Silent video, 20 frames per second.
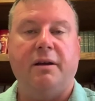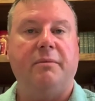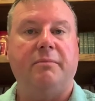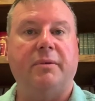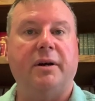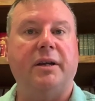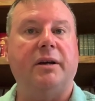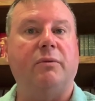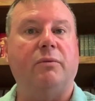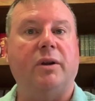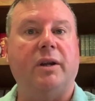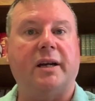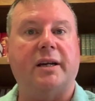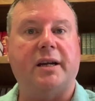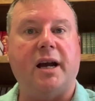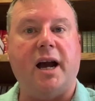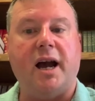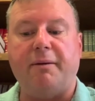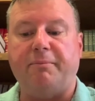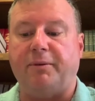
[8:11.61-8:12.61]
but it will
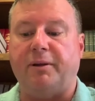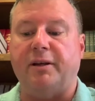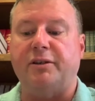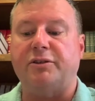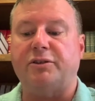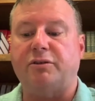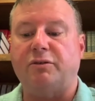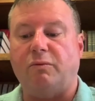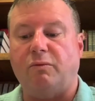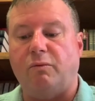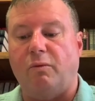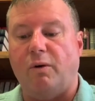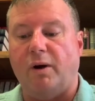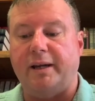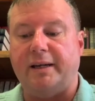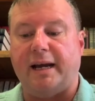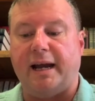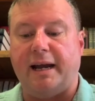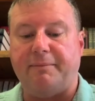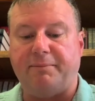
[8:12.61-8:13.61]
accomplish
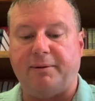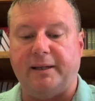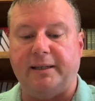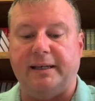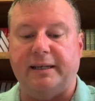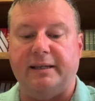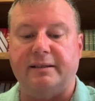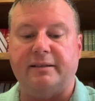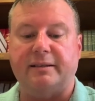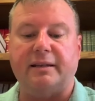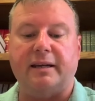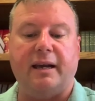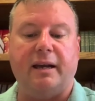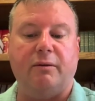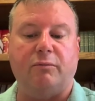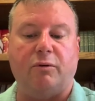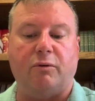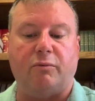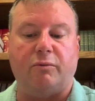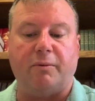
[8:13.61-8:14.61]
what I please
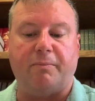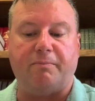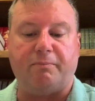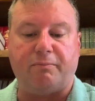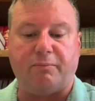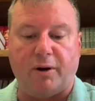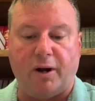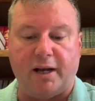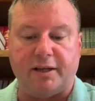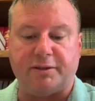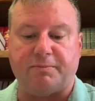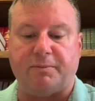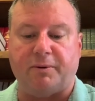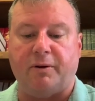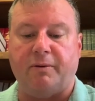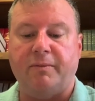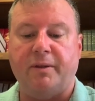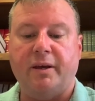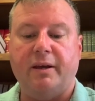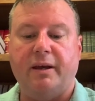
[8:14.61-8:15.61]
and will
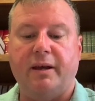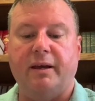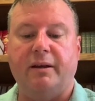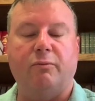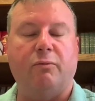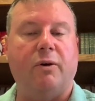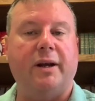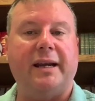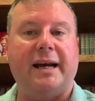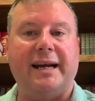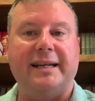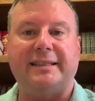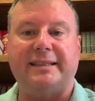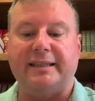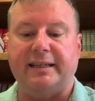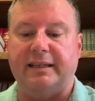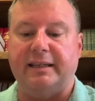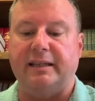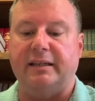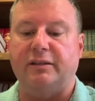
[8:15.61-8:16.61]
prosper and what I
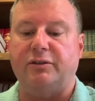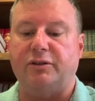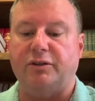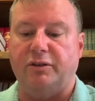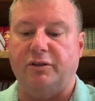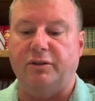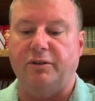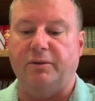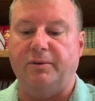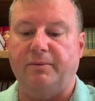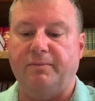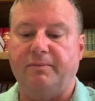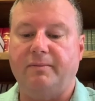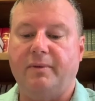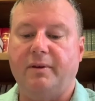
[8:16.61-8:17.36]
send it to do.